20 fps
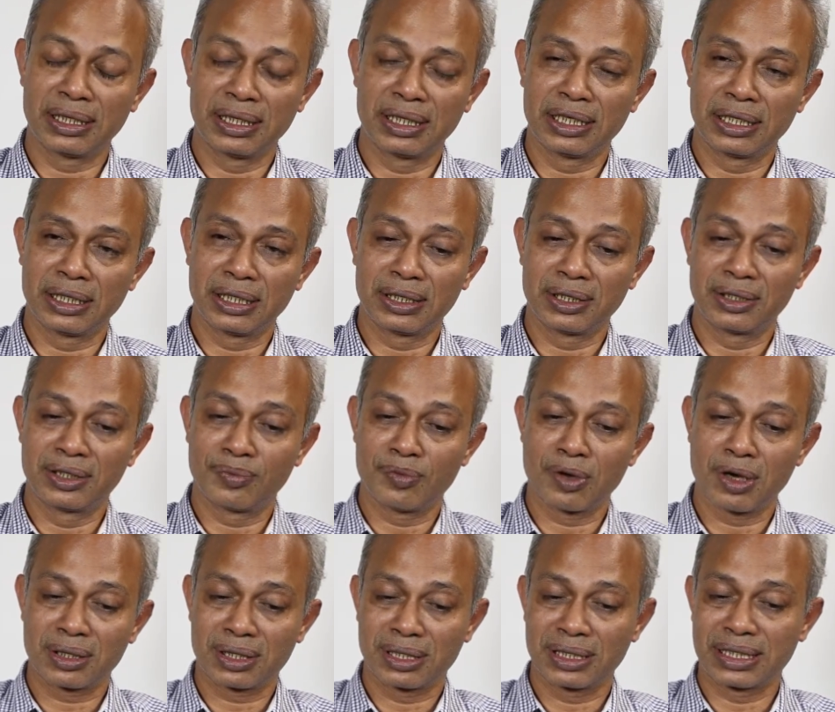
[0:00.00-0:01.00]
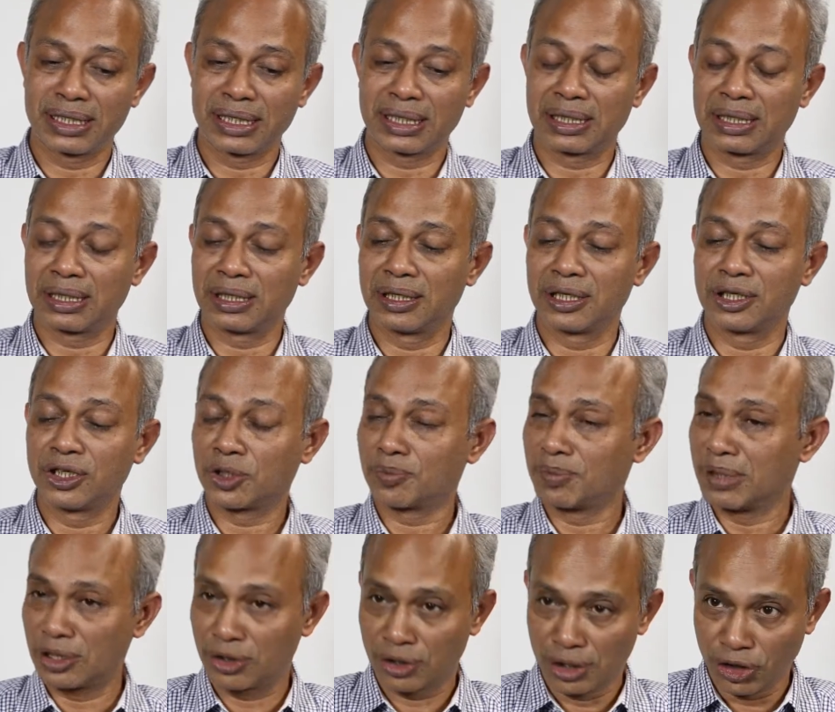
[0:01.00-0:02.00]
in a democratic
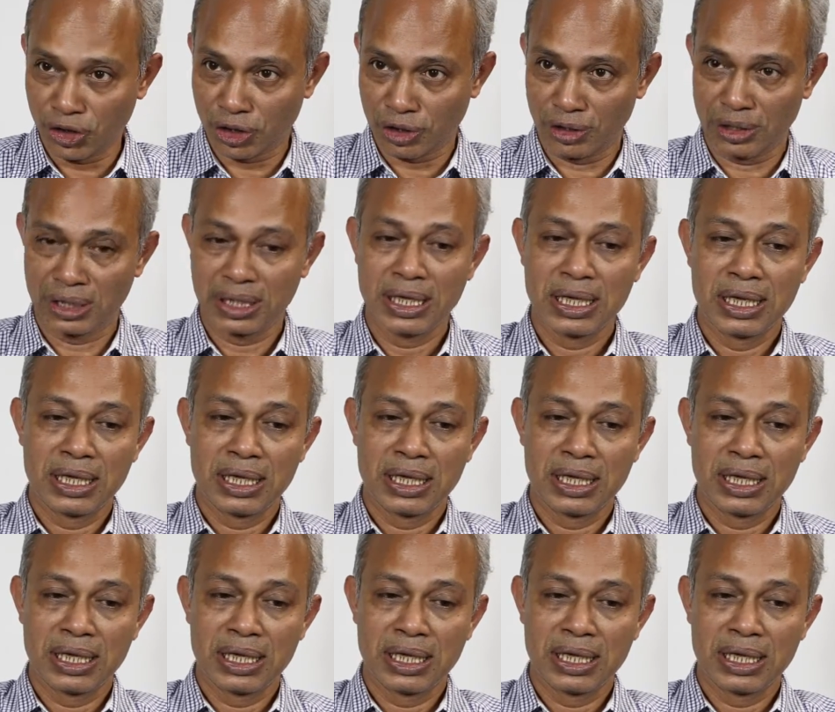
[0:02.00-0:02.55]
dispensation,